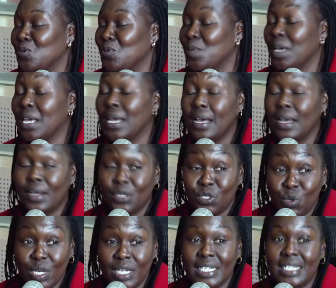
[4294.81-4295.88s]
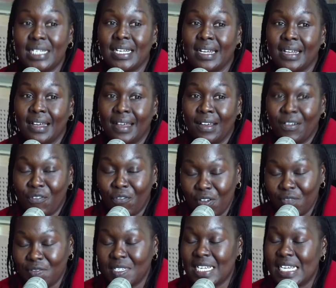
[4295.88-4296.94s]
me 20
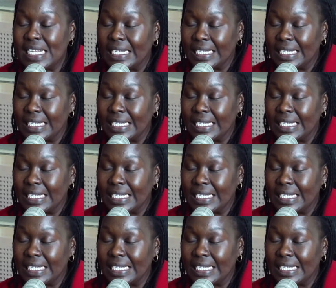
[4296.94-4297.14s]
15,